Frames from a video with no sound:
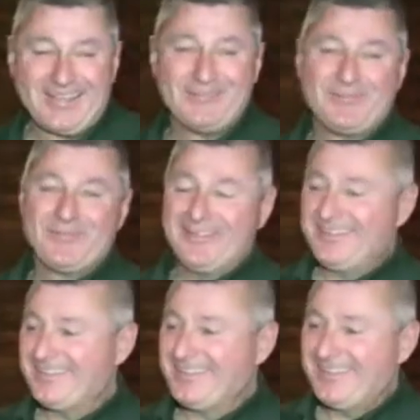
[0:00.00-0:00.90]

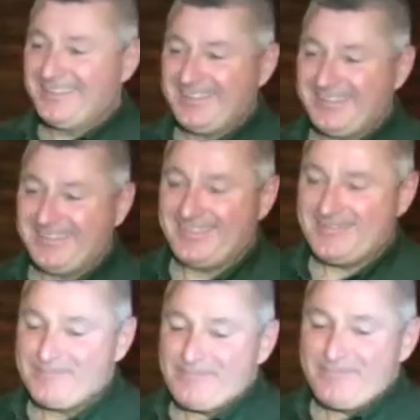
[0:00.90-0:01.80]

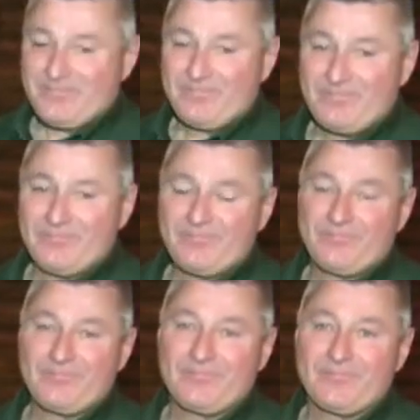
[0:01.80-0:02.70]

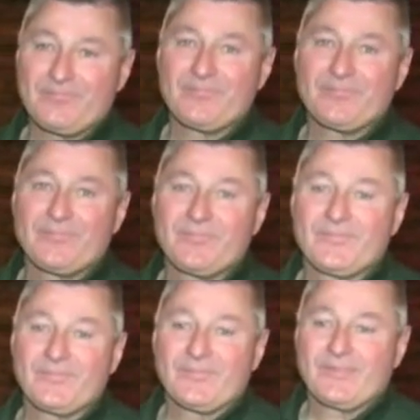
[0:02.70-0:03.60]

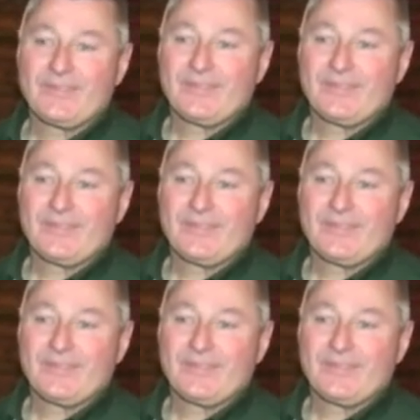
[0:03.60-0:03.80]
(silent)